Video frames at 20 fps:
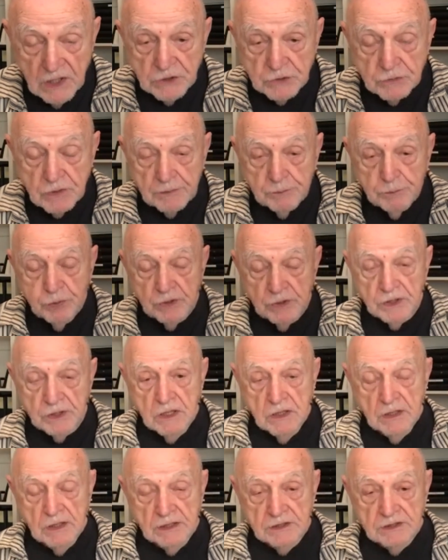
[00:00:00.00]
So I put
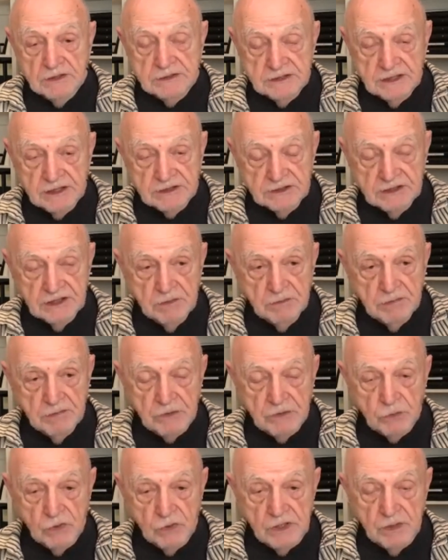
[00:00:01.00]
16 by
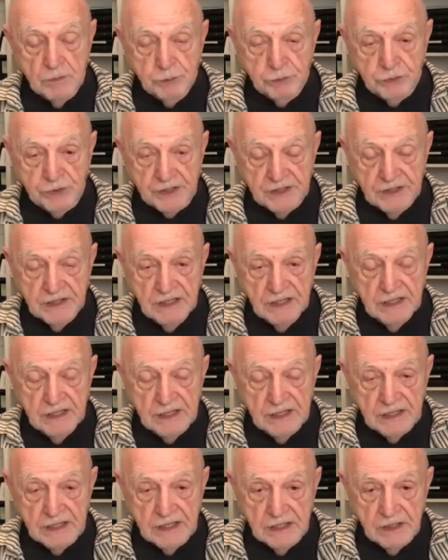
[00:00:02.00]
20 print
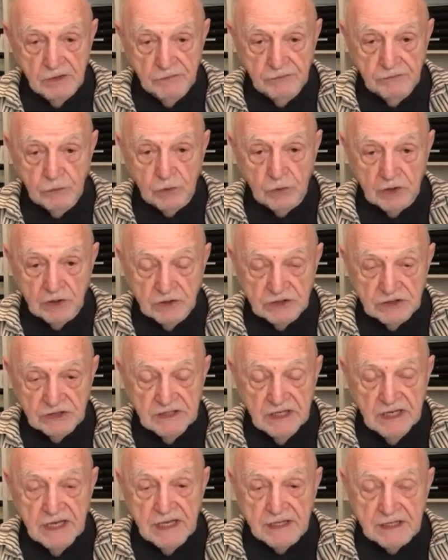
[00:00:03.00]
in the forest,